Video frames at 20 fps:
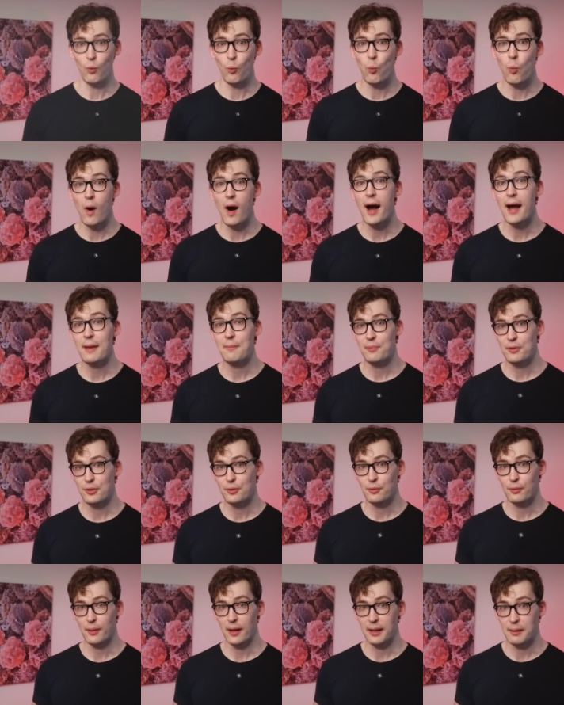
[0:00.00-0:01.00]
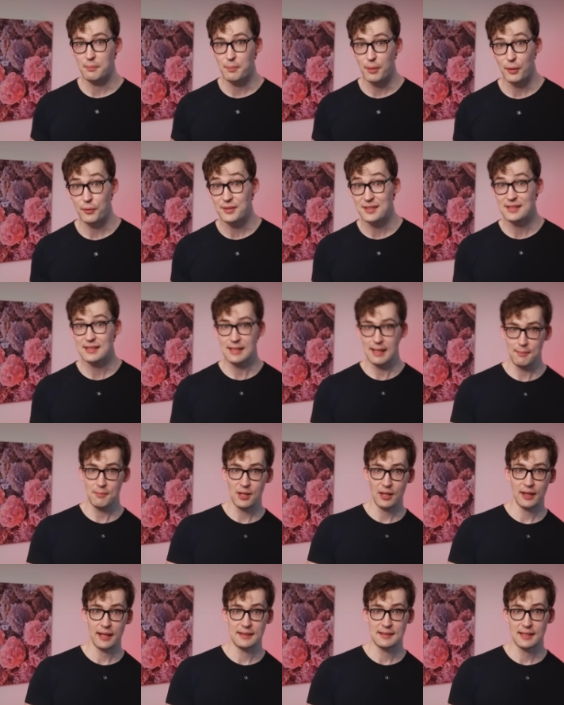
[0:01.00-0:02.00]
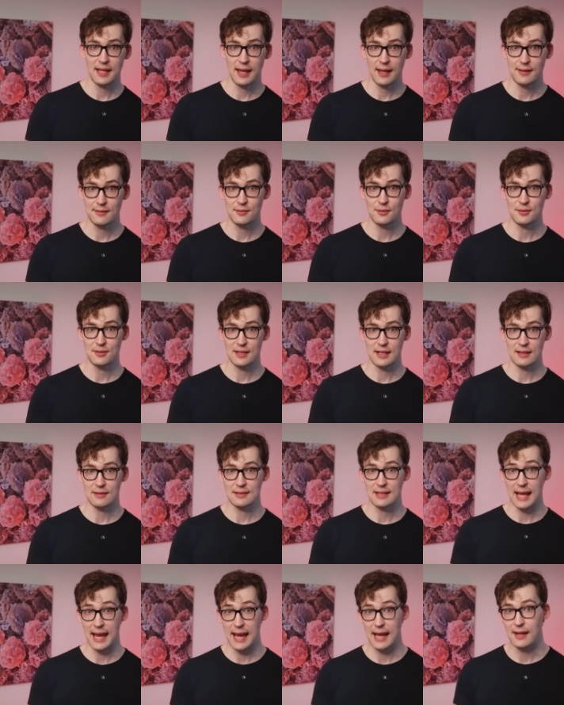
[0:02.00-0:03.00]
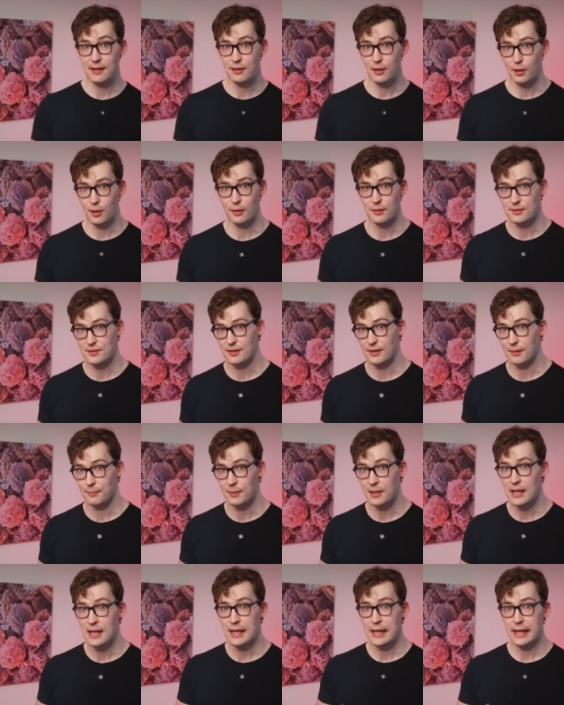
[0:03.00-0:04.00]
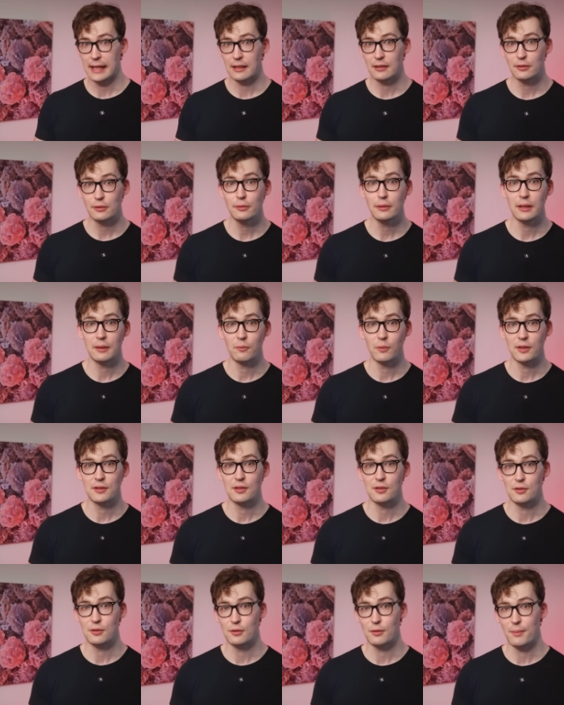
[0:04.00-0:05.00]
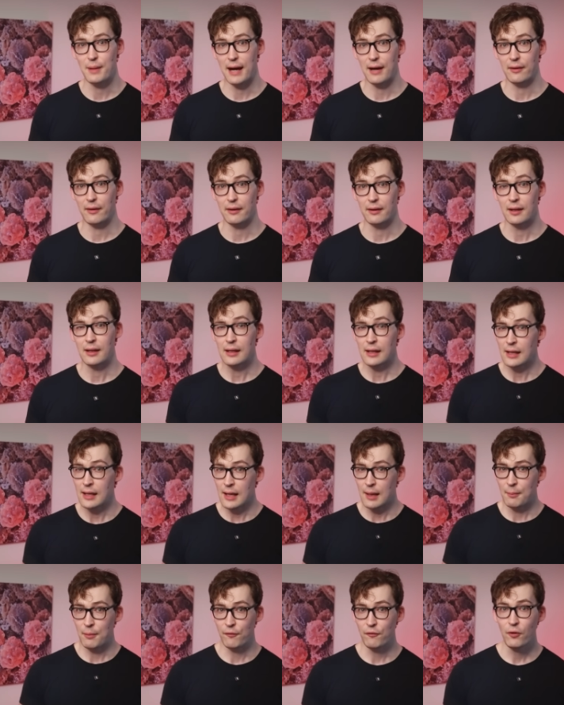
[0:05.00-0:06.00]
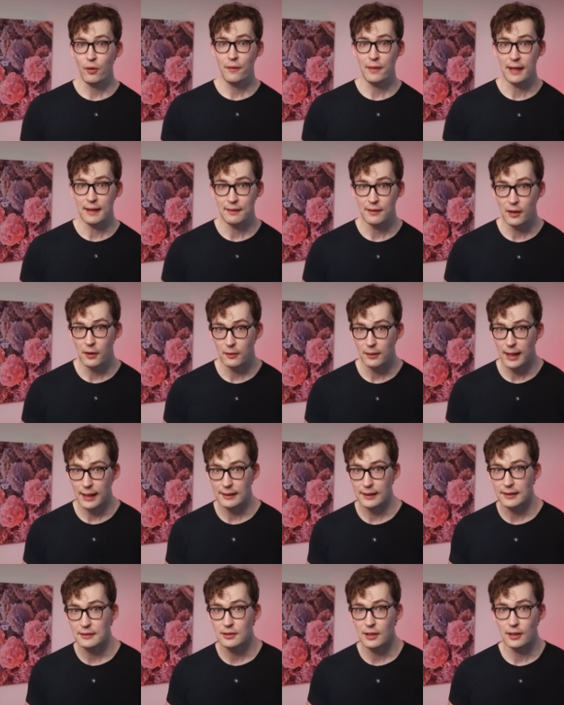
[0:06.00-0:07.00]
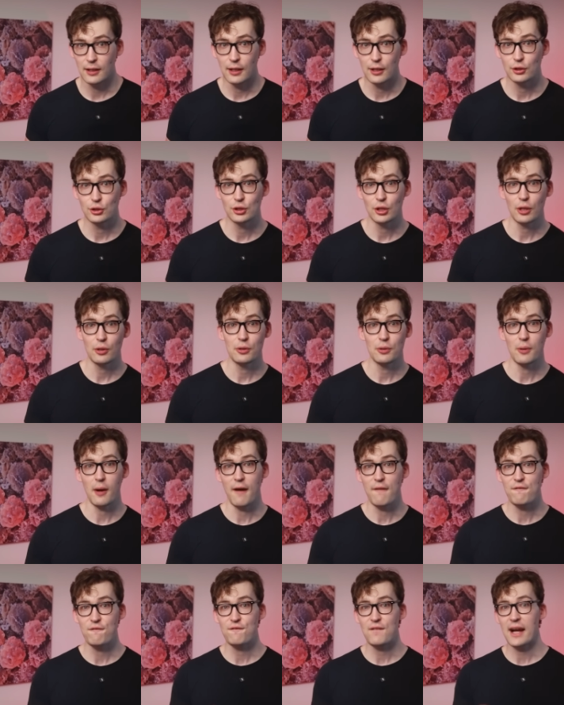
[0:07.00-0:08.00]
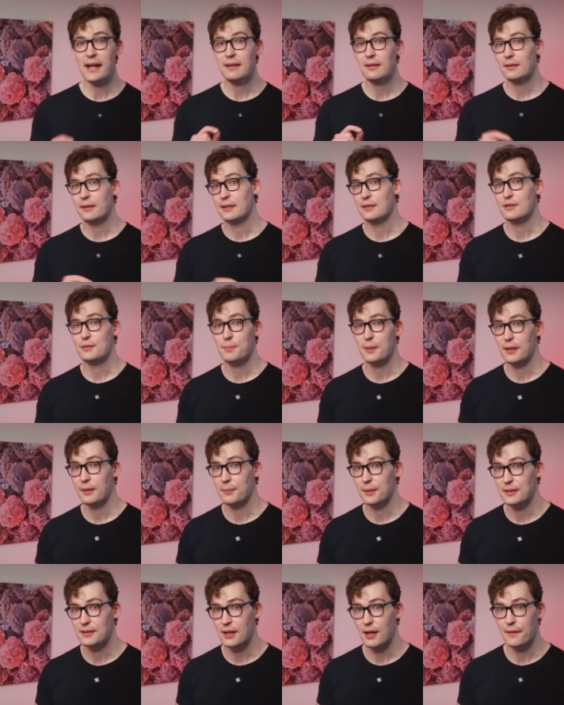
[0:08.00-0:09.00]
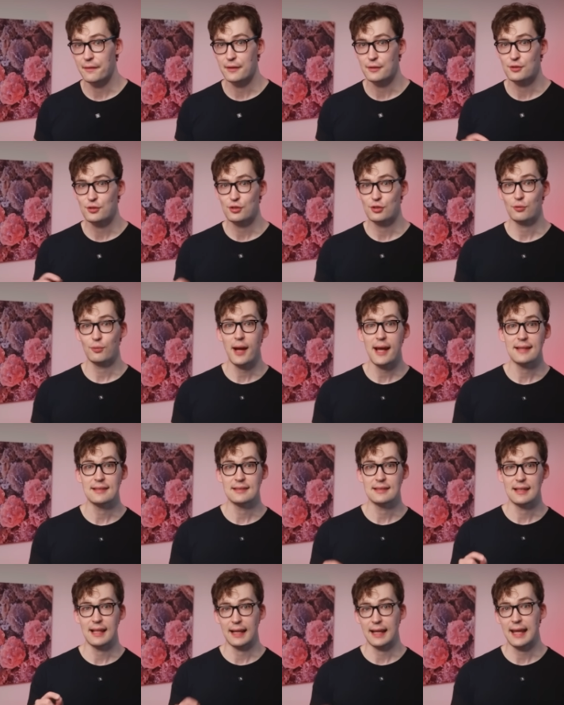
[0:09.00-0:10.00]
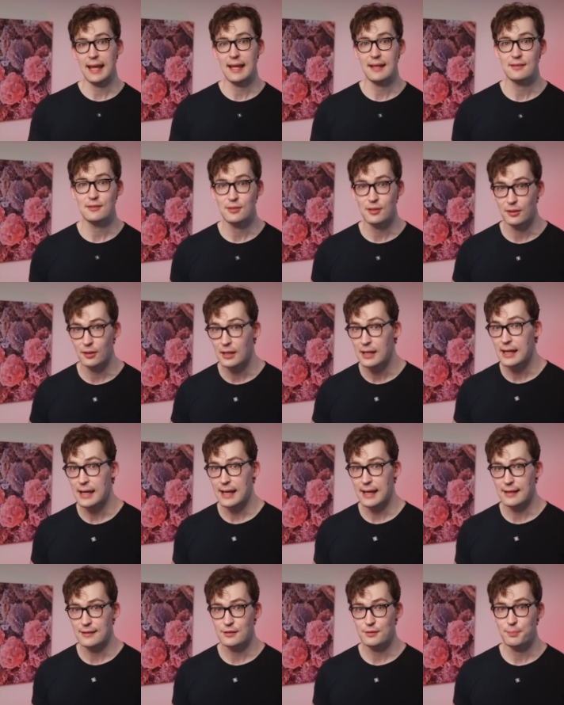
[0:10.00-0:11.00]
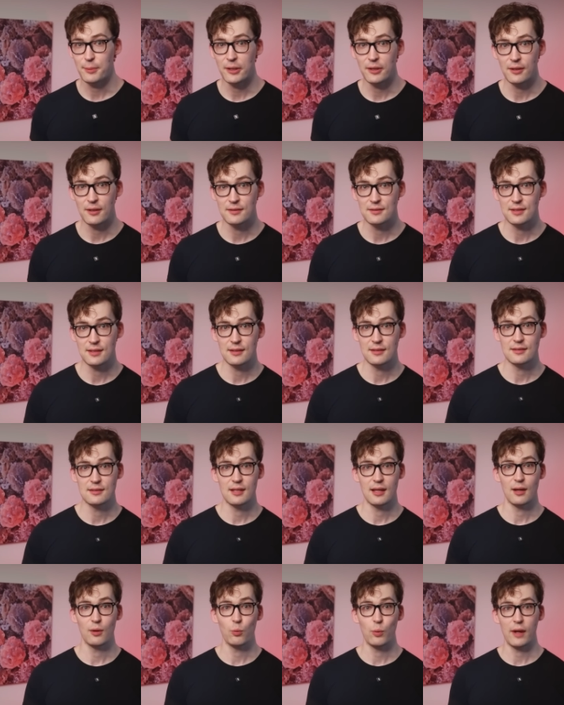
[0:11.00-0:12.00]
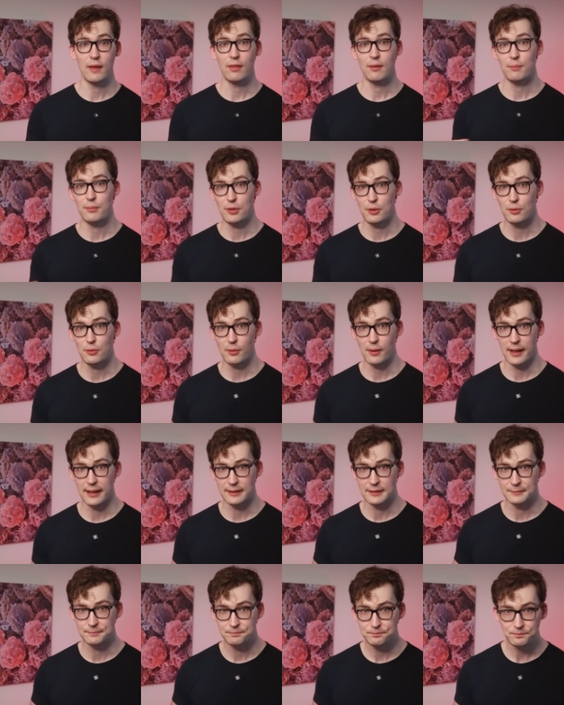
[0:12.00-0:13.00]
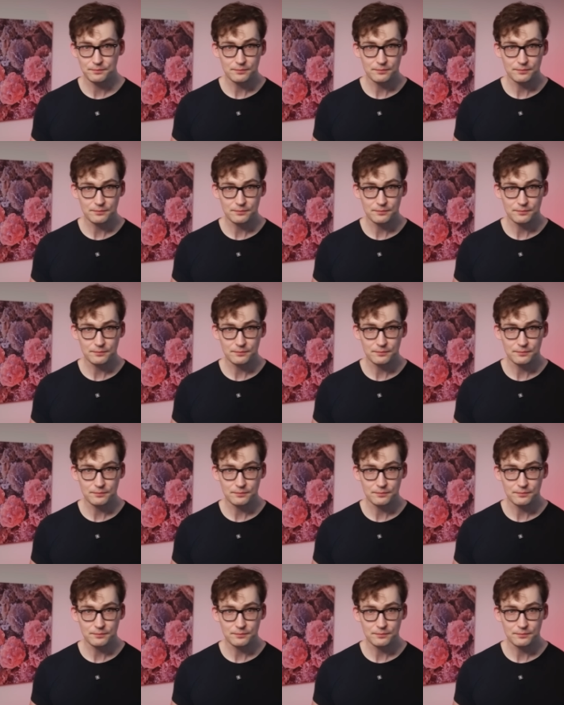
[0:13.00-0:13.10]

why butyrate both stimulates cancer cells and hurts them, including what to do about it. Before that, though, I'd like to show you a final experiment on the stress that cancer experiences with butyrate.